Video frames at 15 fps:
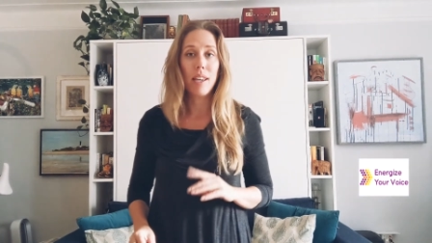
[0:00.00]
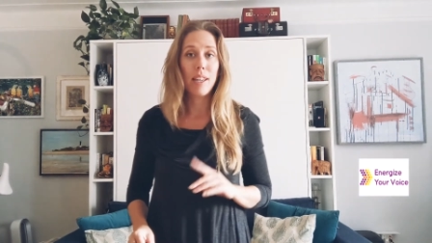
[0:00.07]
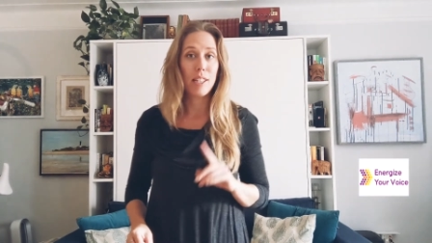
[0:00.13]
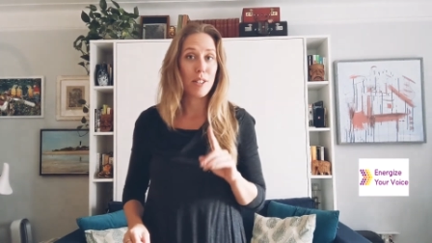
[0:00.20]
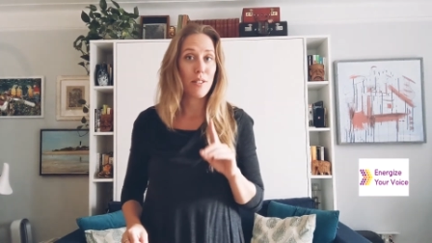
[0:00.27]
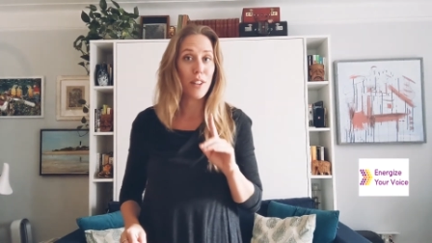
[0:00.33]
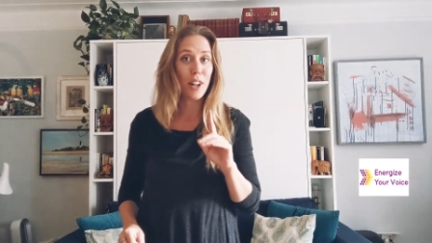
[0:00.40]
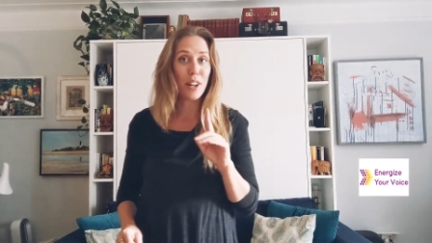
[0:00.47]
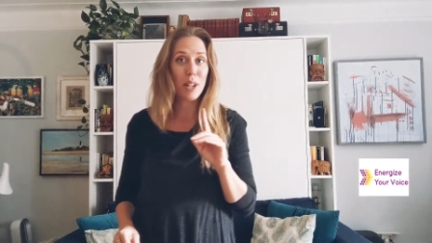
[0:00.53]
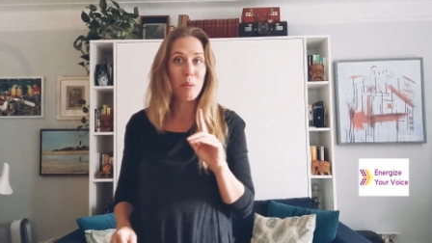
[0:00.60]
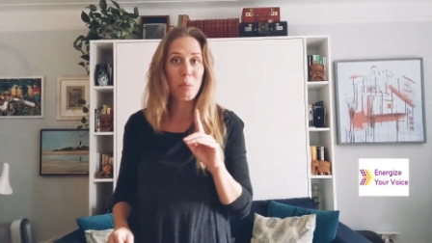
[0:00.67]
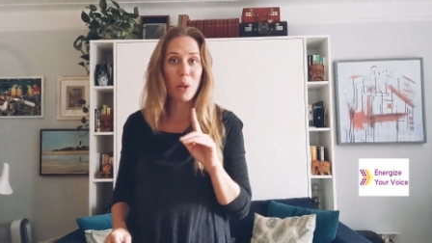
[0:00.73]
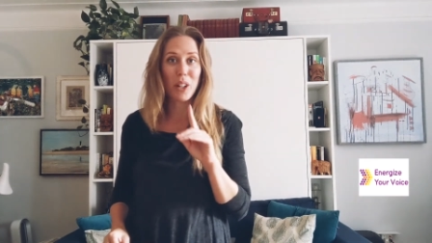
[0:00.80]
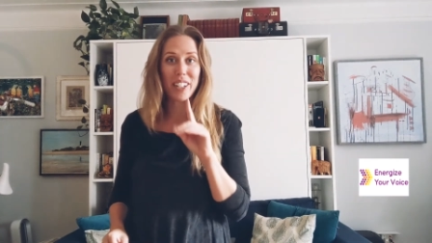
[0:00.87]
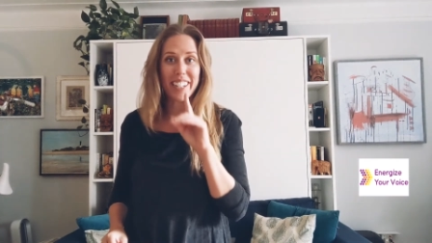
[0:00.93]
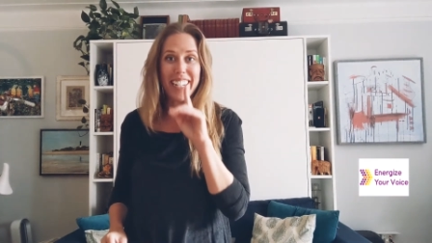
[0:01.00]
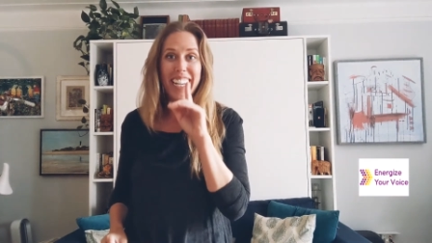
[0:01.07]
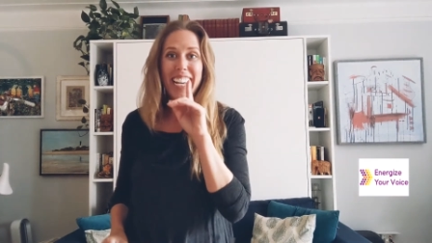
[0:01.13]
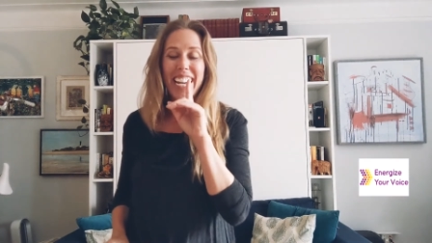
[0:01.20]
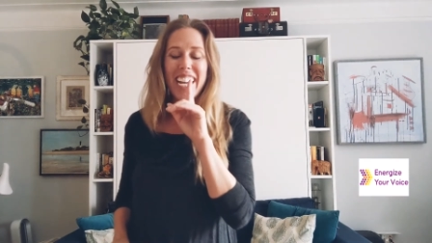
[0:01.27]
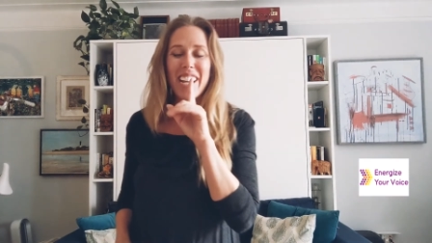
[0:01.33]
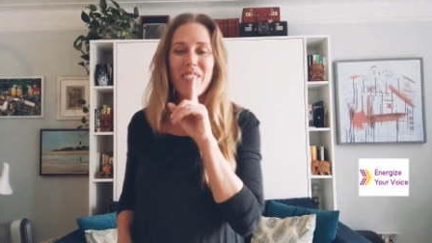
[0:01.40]
This is very important.
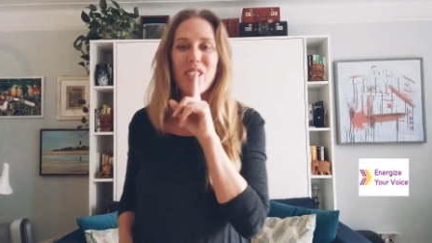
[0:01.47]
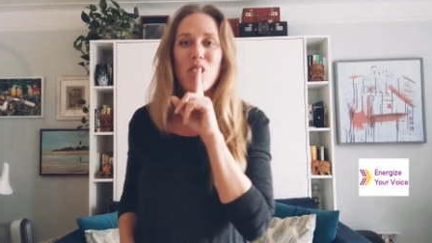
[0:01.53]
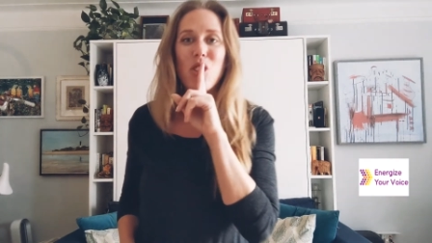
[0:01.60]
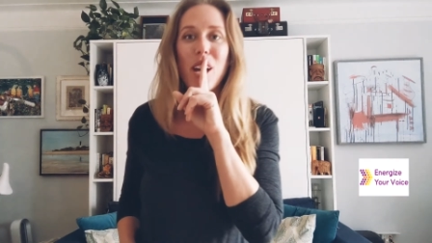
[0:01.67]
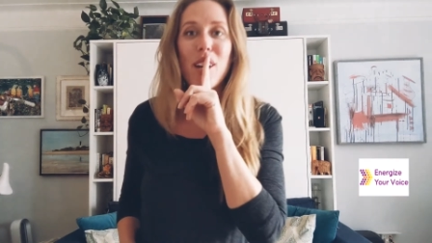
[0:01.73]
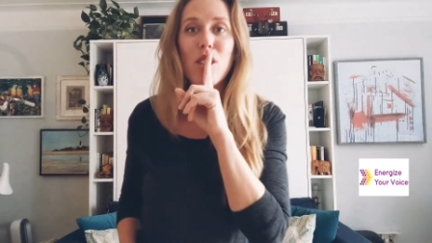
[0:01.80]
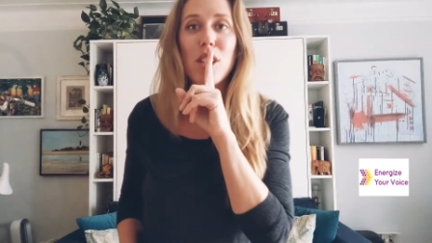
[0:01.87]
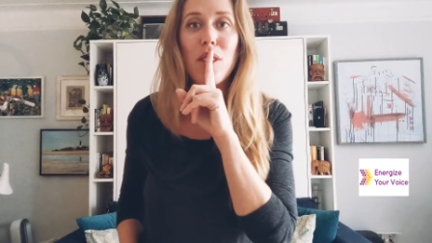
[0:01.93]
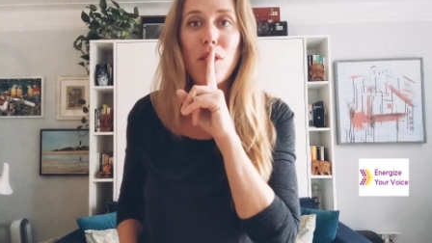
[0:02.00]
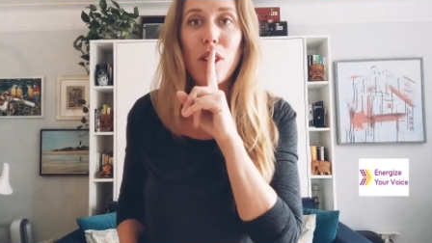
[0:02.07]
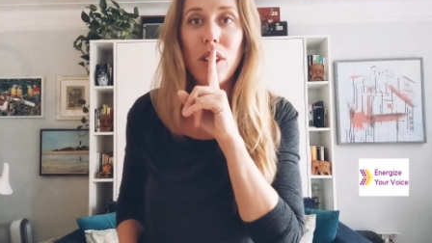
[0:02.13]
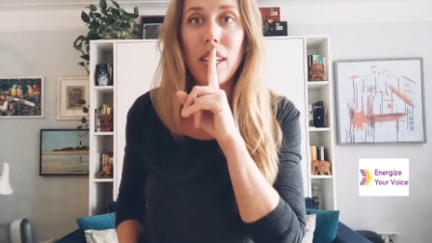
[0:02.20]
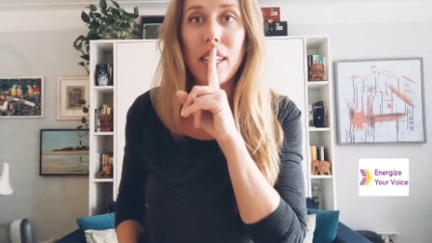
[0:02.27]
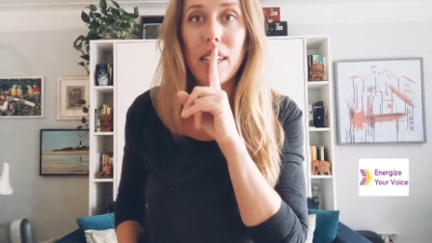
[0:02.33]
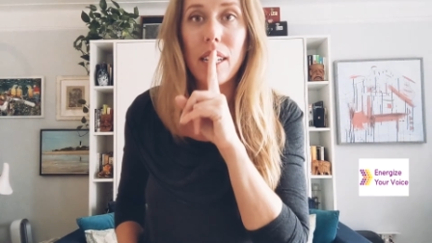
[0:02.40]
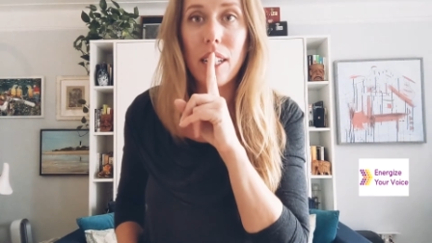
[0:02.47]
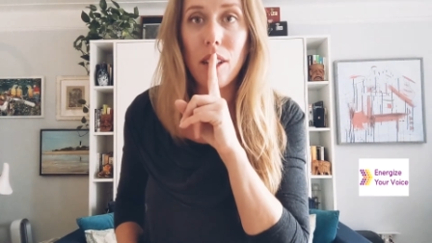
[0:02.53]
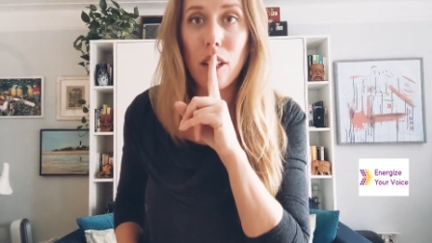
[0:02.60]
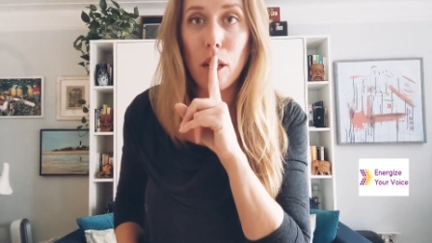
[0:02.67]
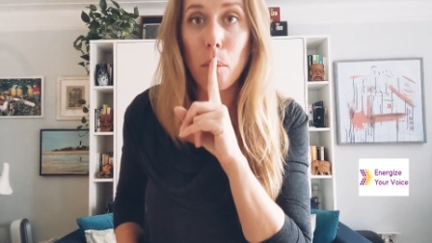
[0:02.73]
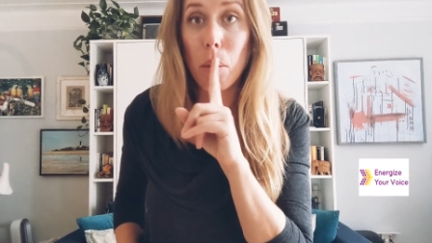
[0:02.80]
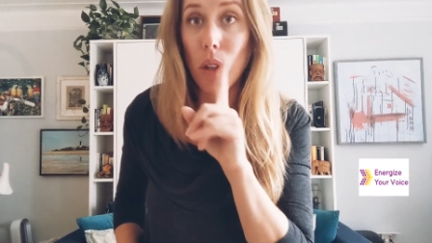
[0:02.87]
If it's challenging for you to
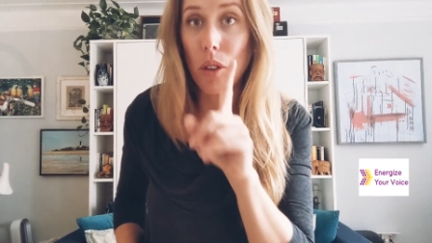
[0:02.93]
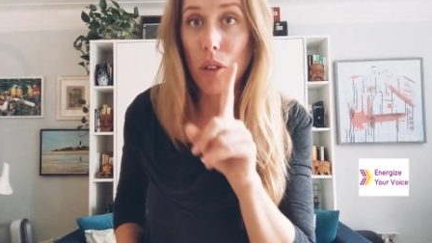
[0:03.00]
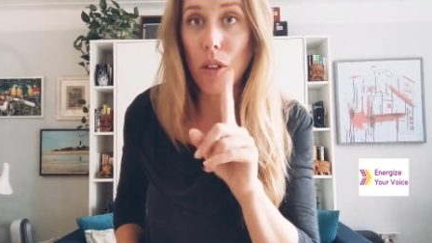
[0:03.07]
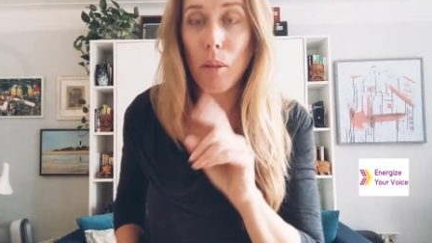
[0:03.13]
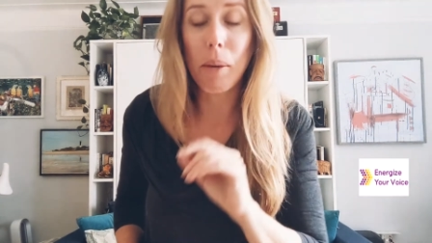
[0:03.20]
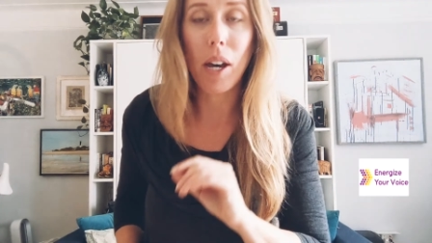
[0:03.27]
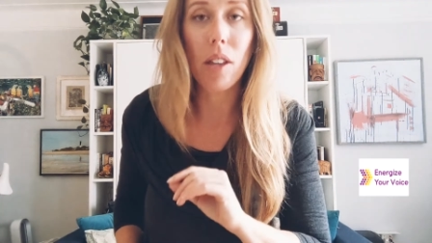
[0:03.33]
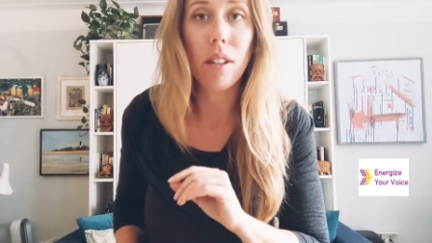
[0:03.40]
continue to breathe through the mouth,